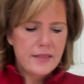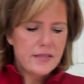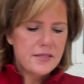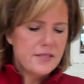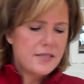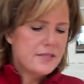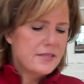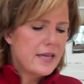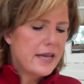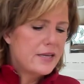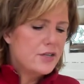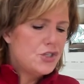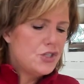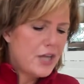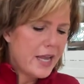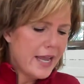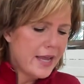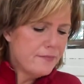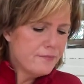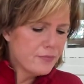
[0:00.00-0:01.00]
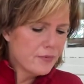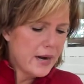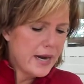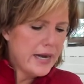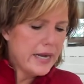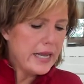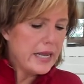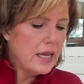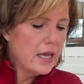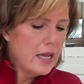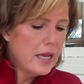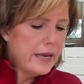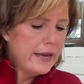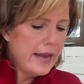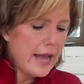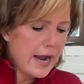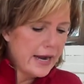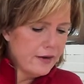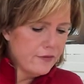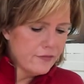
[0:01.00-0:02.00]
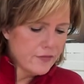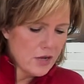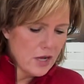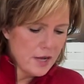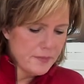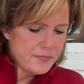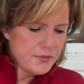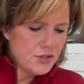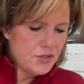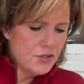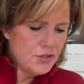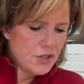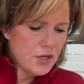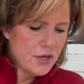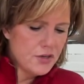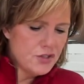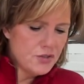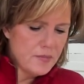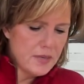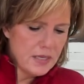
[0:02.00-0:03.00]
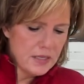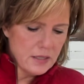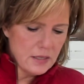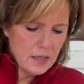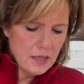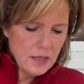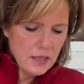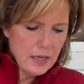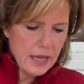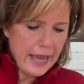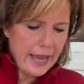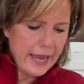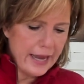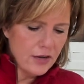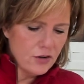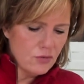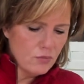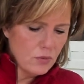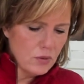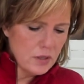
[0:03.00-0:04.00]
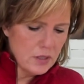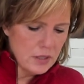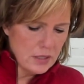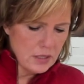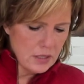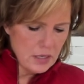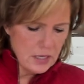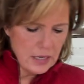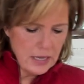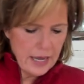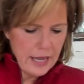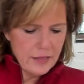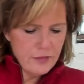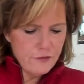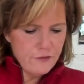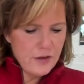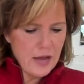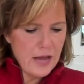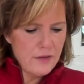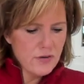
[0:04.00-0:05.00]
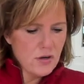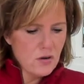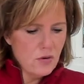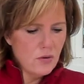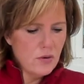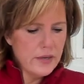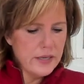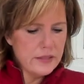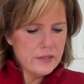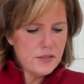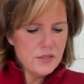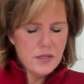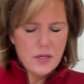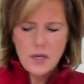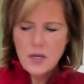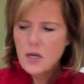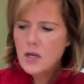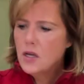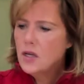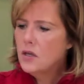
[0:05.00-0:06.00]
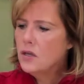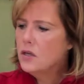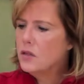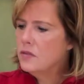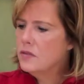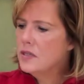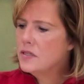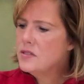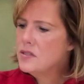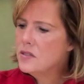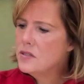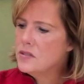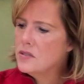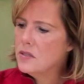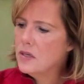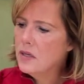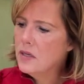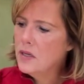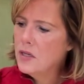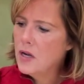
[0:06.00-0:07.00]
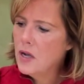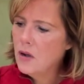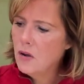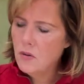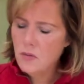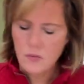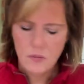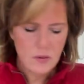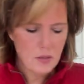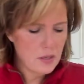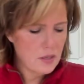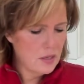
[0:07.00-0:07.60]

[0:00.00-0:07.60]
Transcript: This is like Jan Brady, Nine of Cups, Judgment, Hanged One, and the Five of Coins. This is, you know,